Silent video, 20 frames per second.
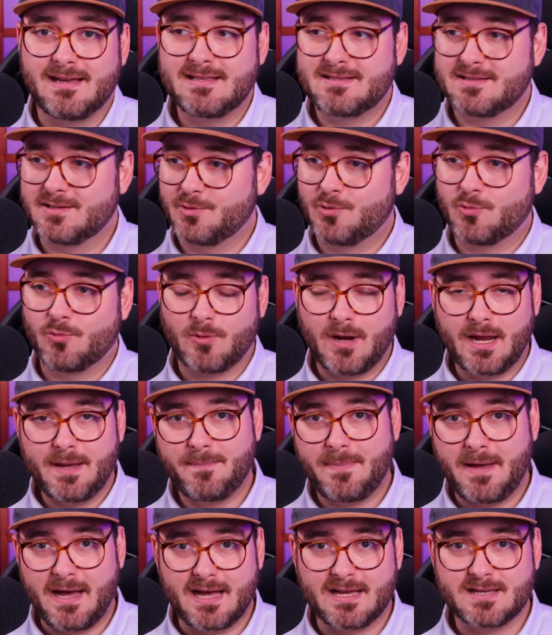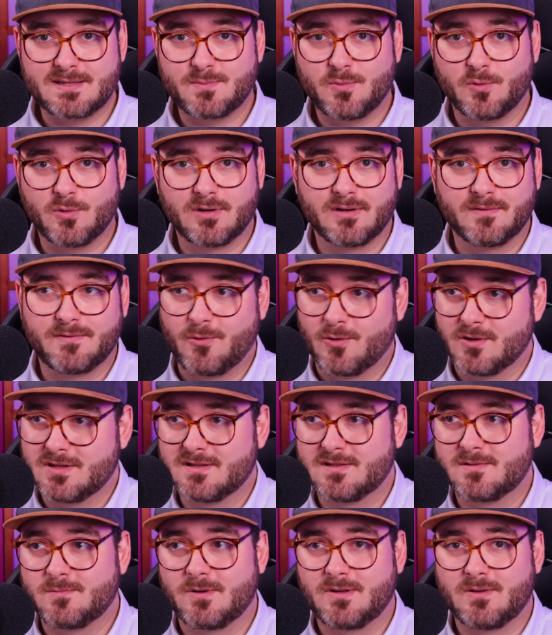It's a great passport. Of course,
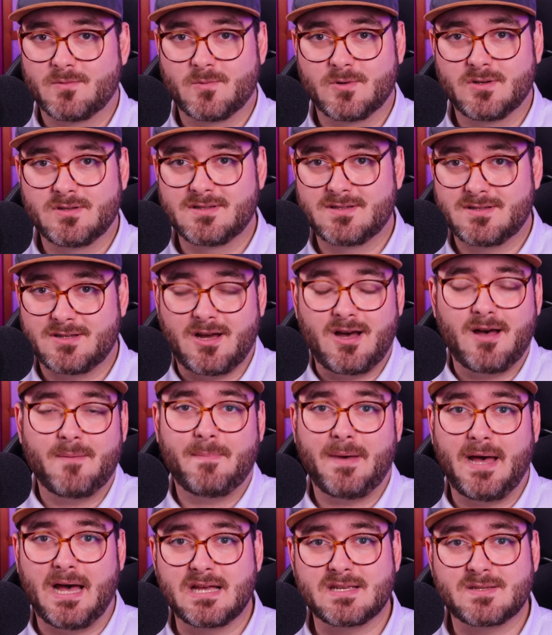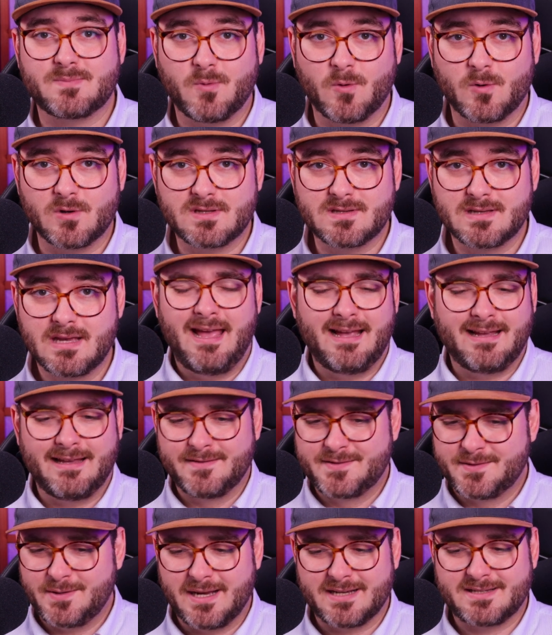it's one of the world's top passports and
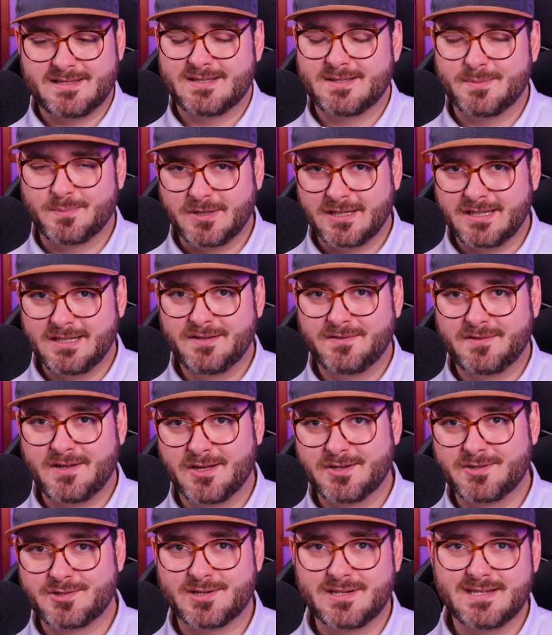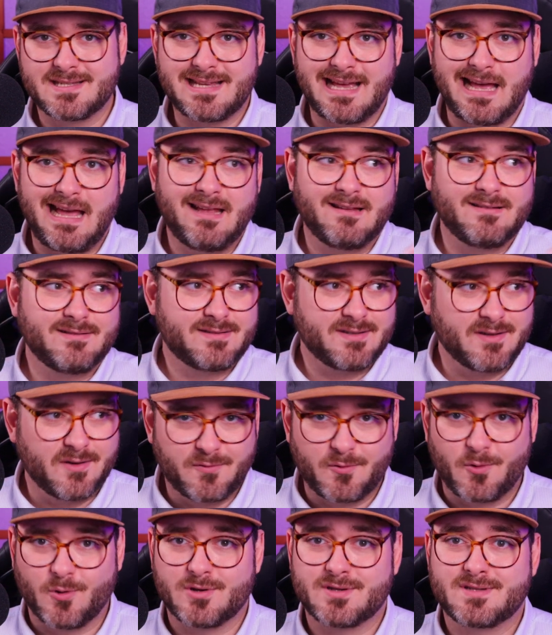gives you access to plenty of countries and,
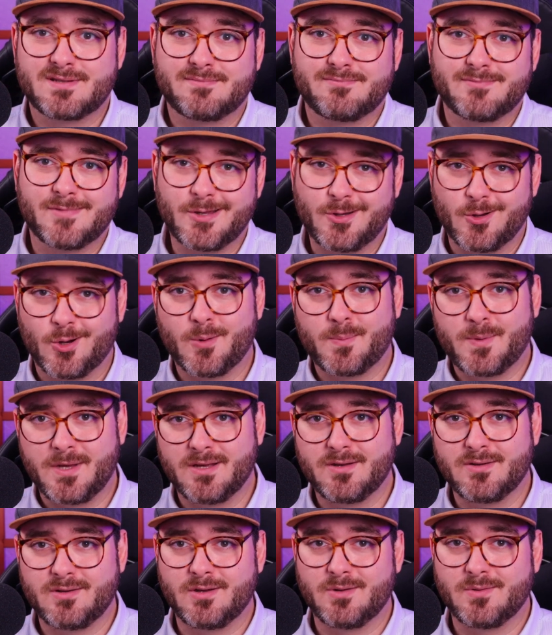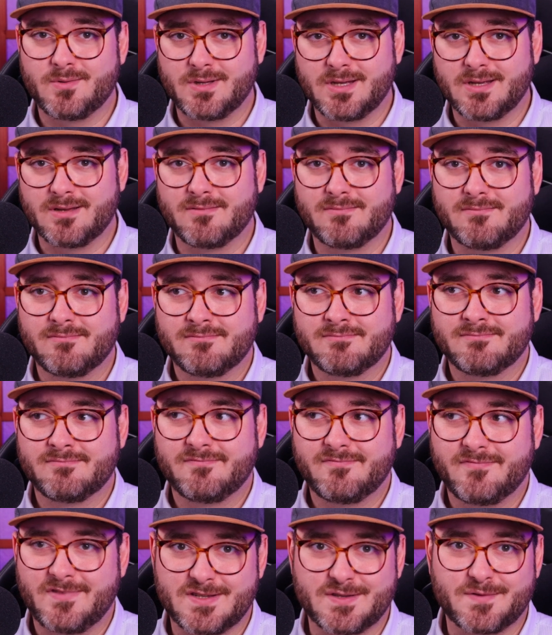of course, the European Union
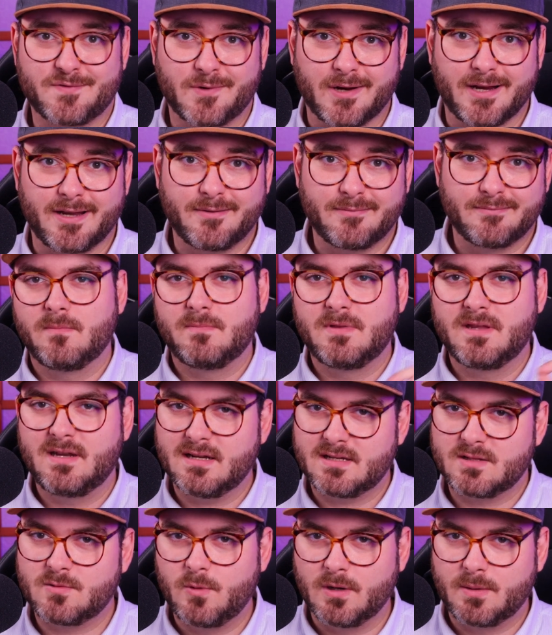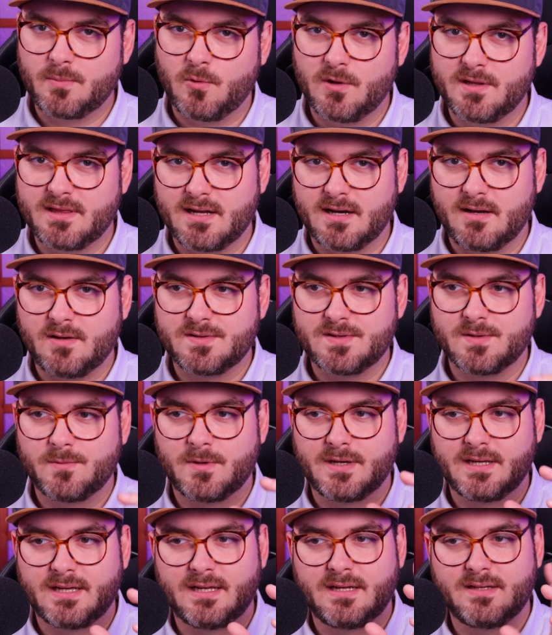visa-free. The next quick point that I also
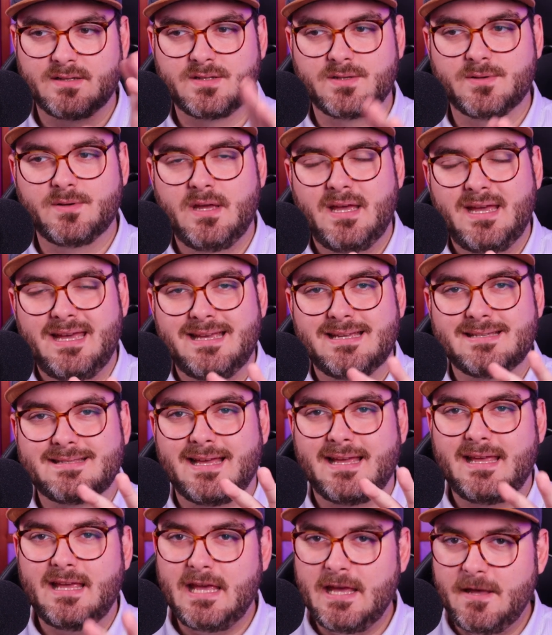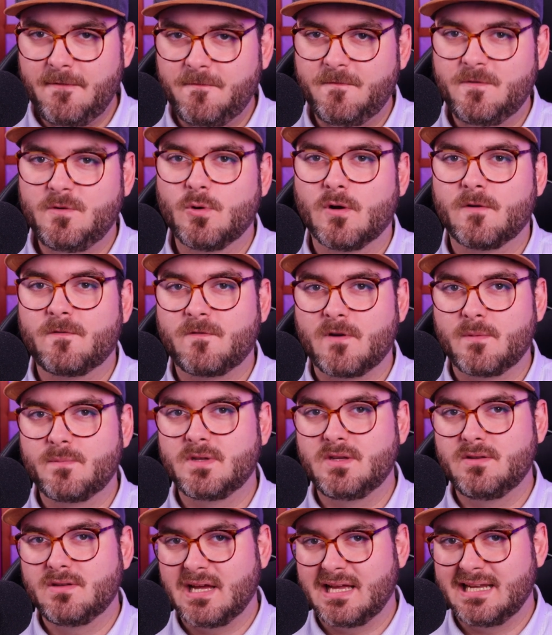want to get into is that if you are from
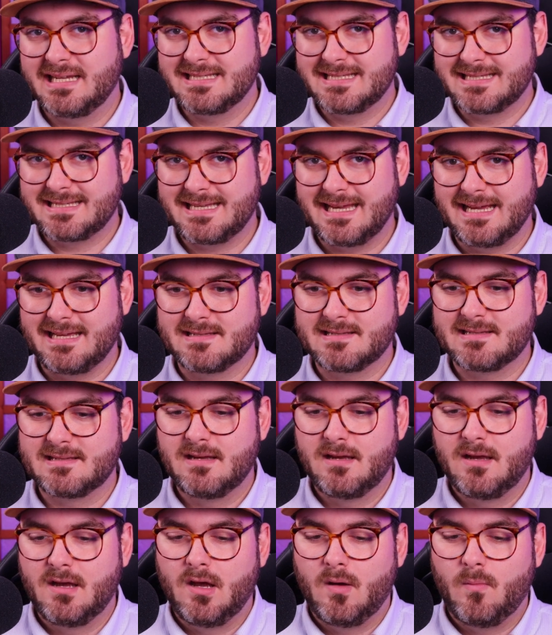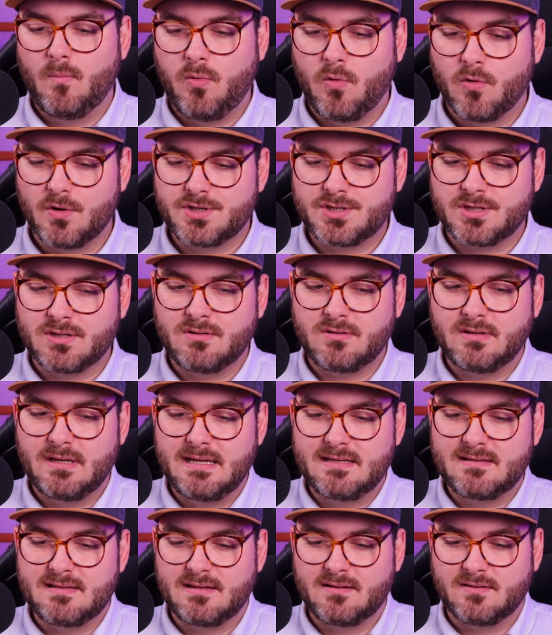the United States, Portugal
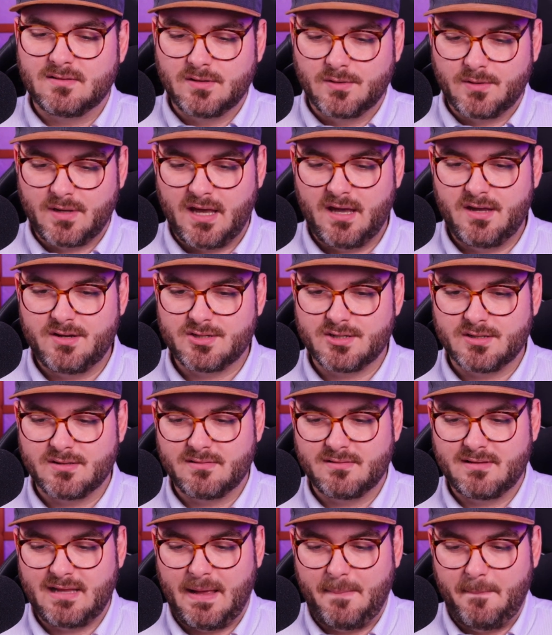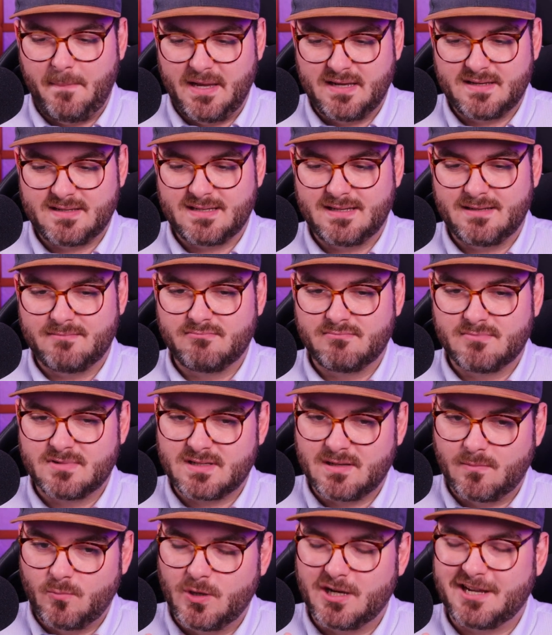is in a location that makes it
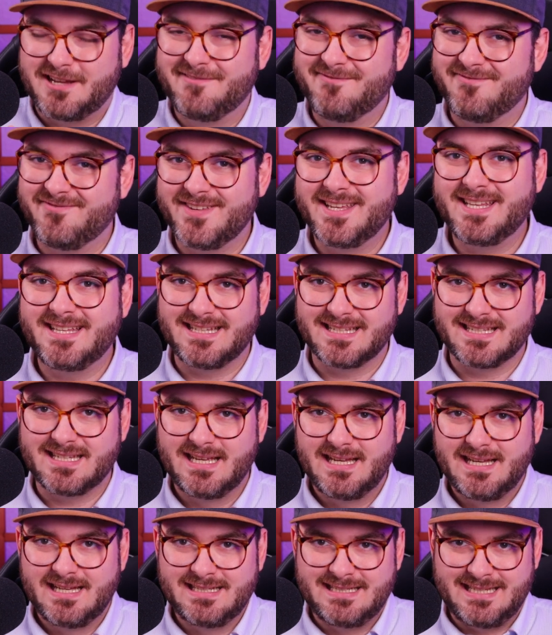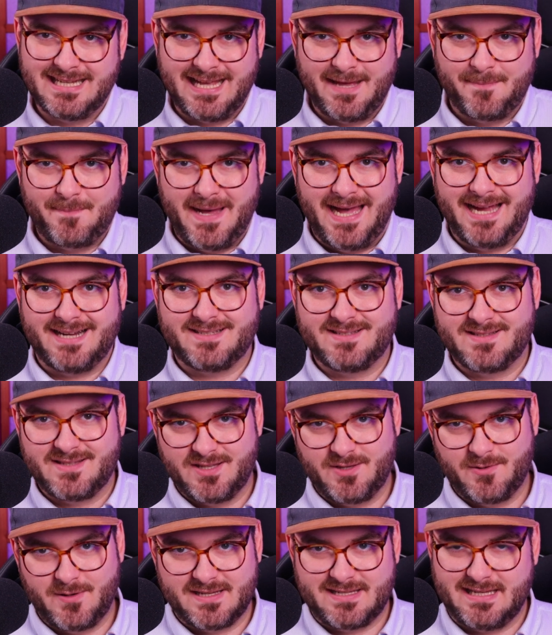somewhat convenient to get back to the
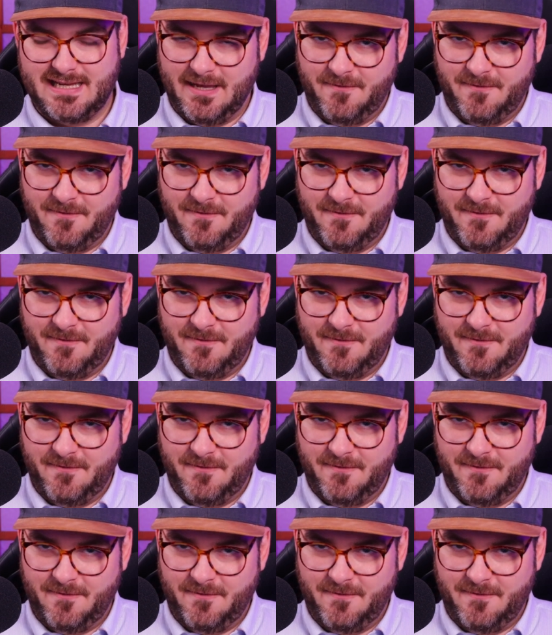US.